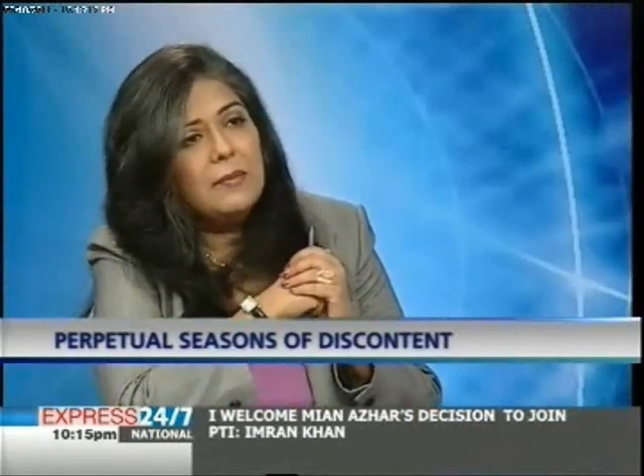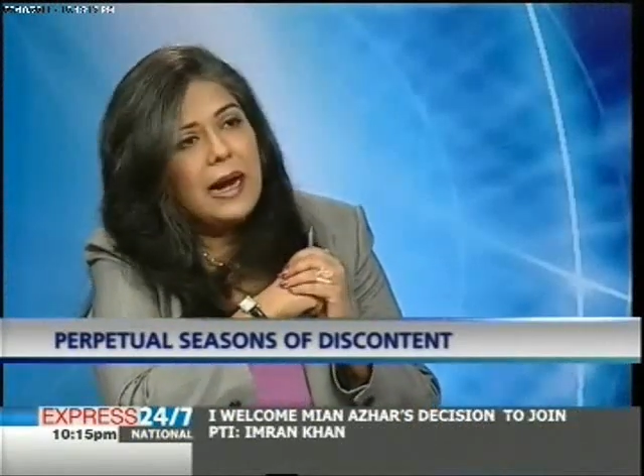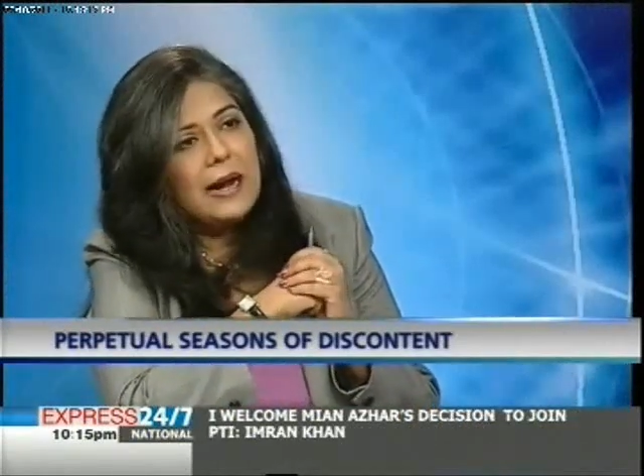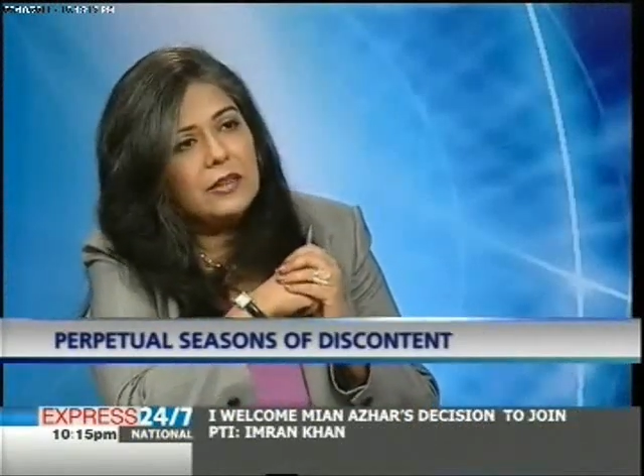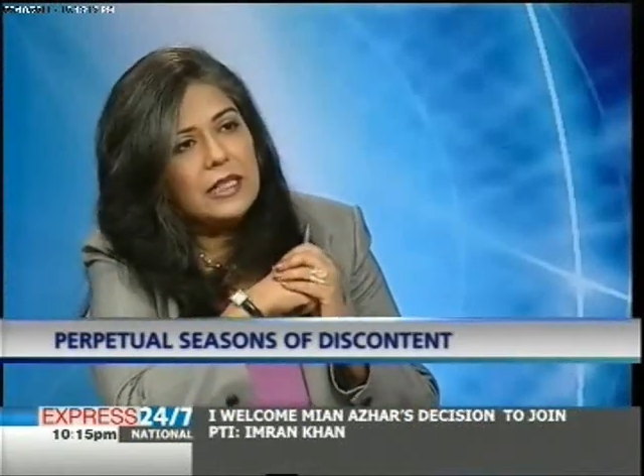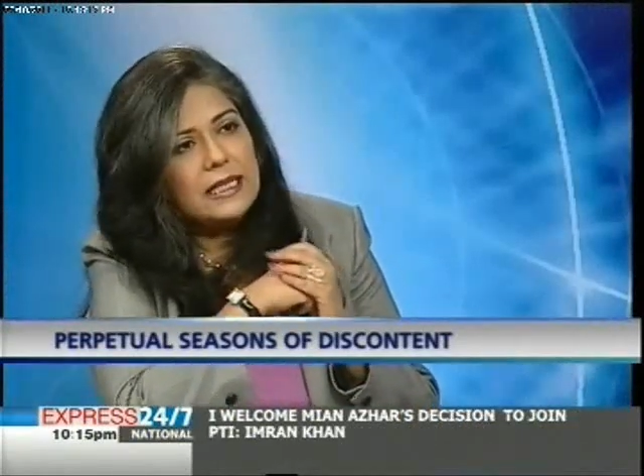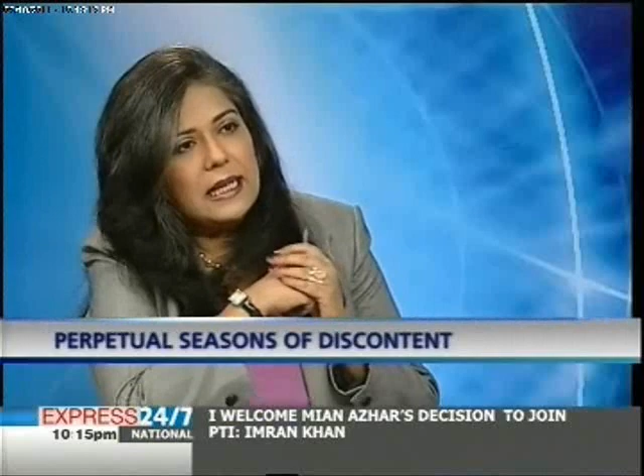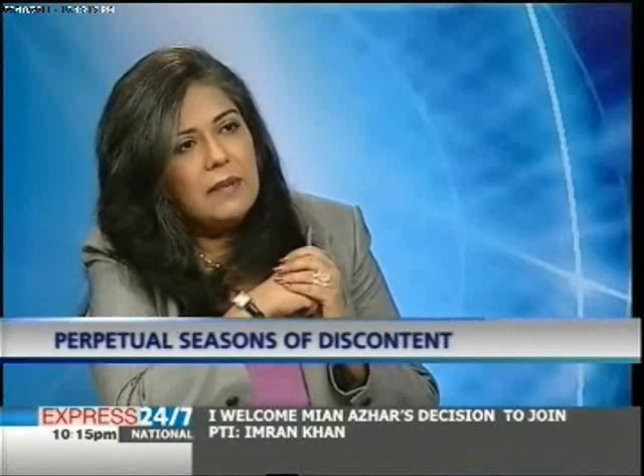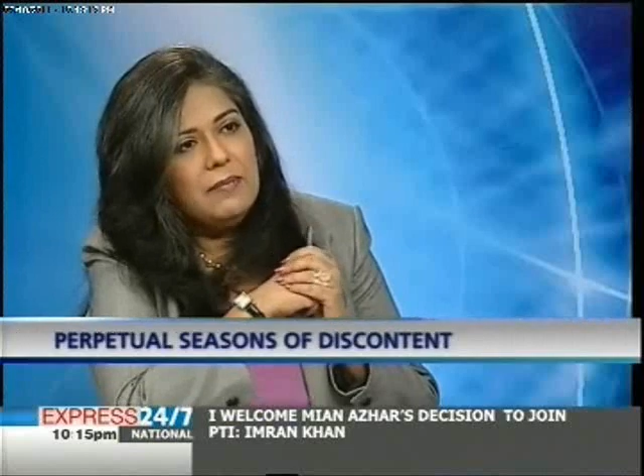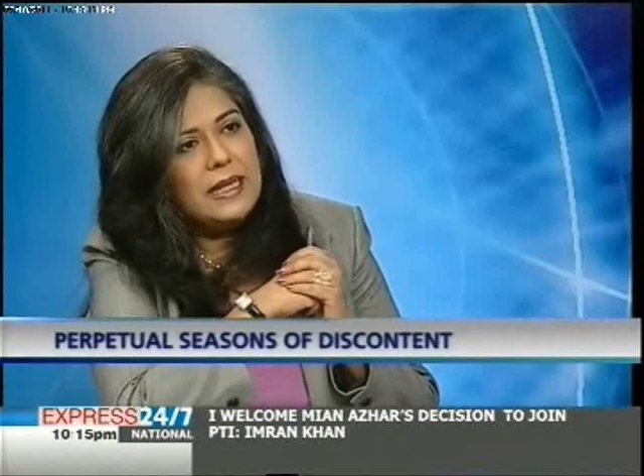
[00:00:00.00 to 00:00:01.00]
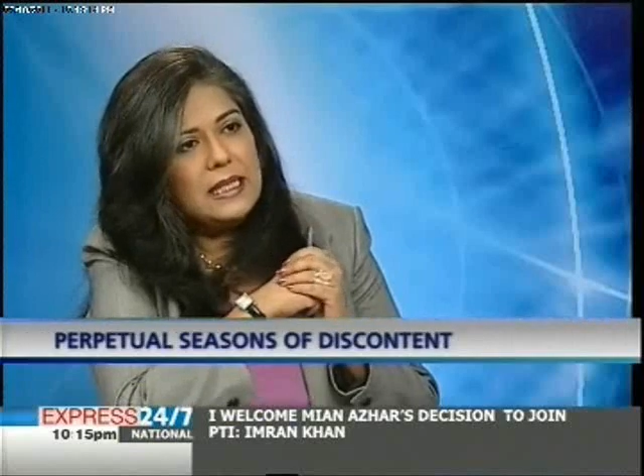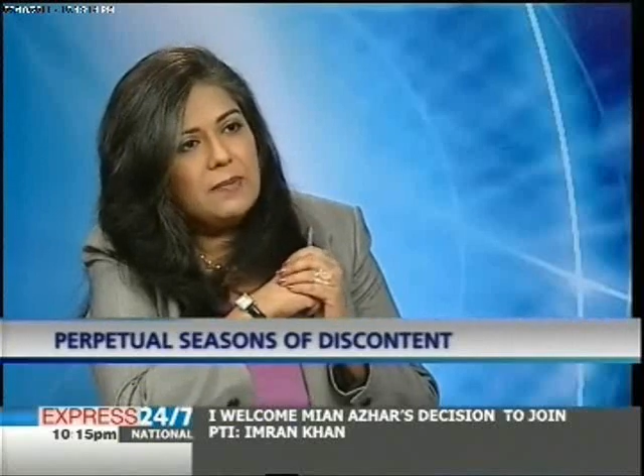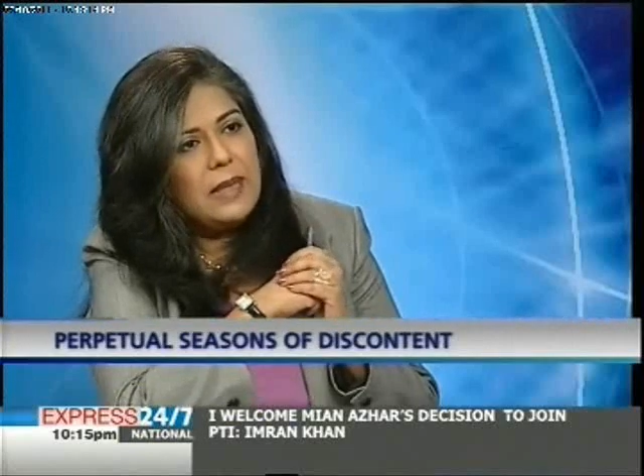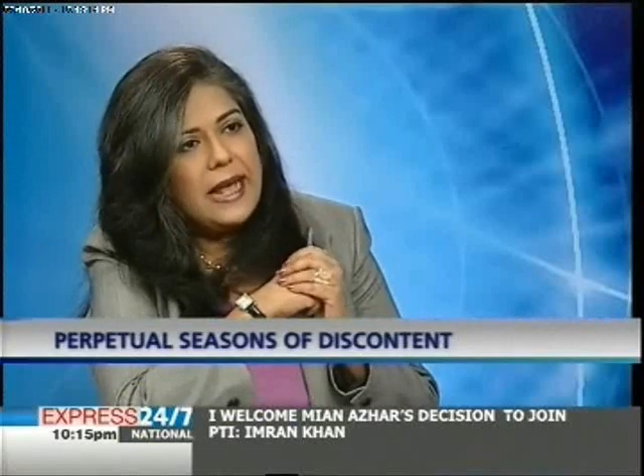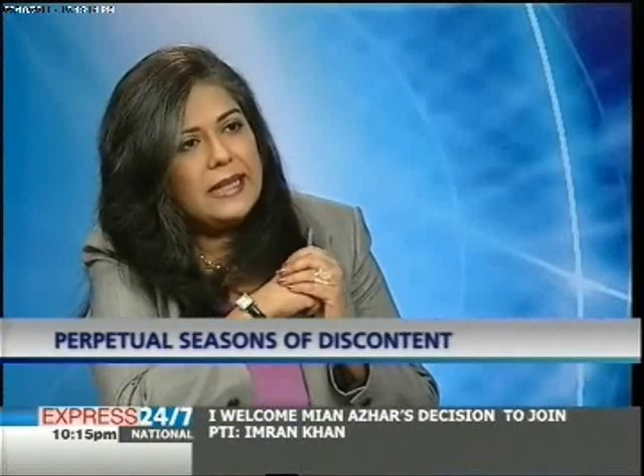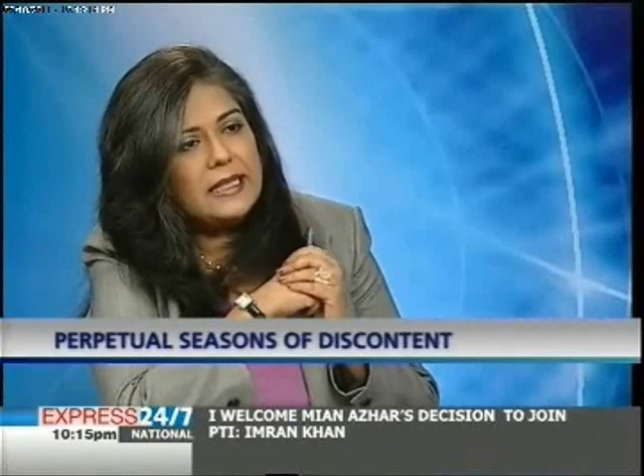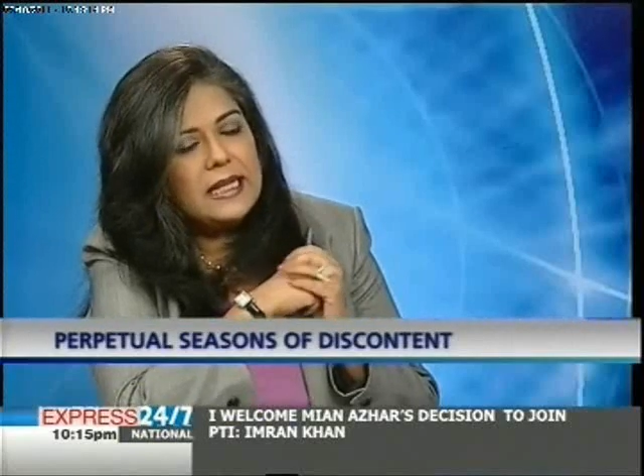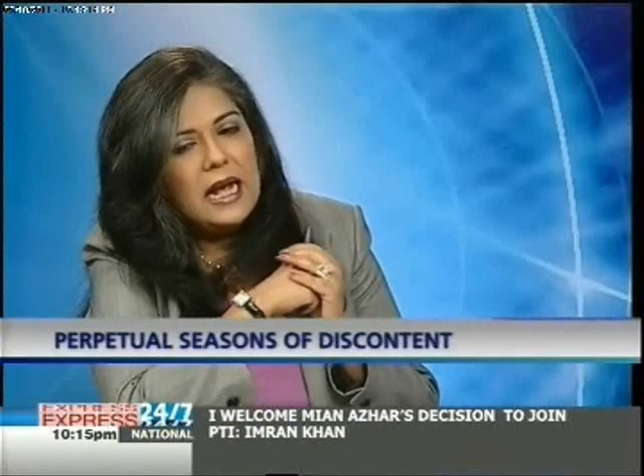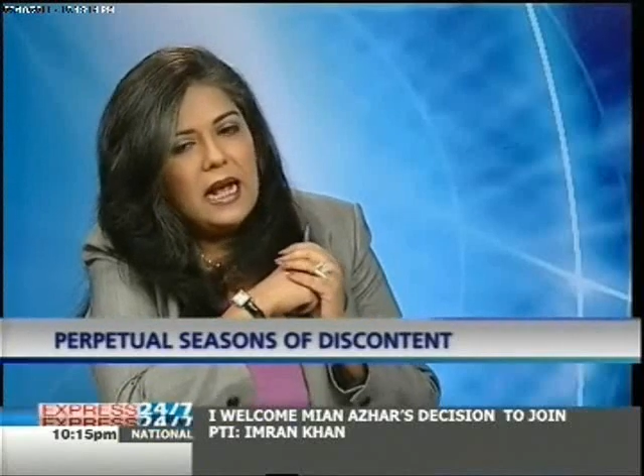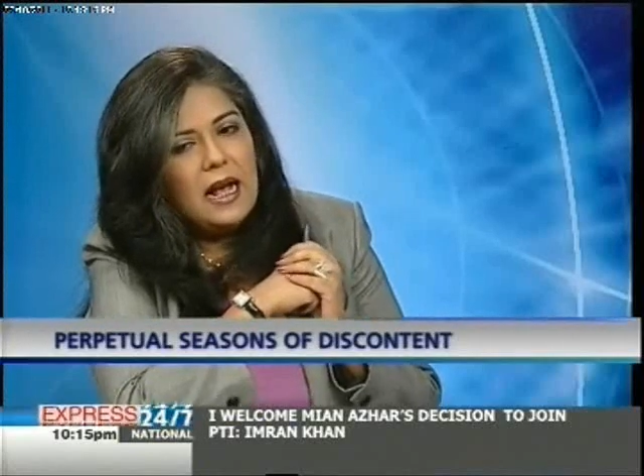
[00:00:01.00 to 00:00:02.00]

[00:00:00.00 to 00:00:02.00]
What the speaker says: priorities are misplaced.